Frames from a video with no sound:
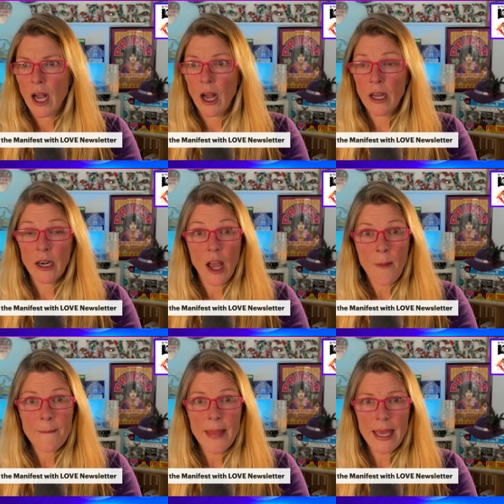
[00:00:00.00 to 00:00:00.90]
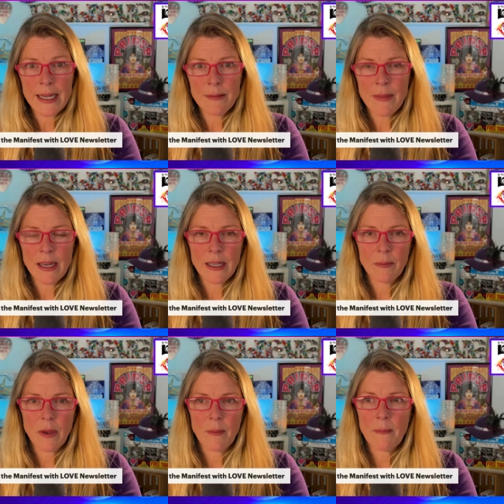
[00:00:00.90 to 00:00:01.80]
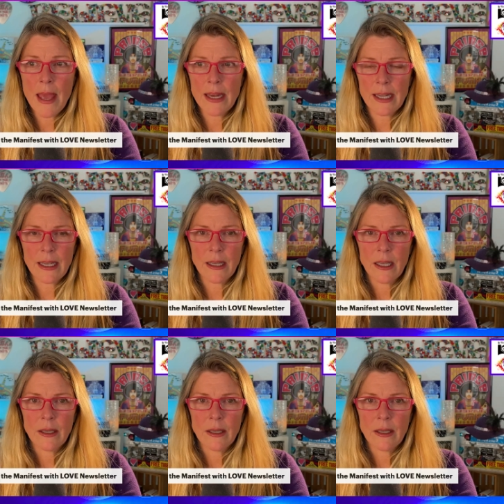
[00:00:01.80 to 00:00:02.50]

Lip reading: on many, many, many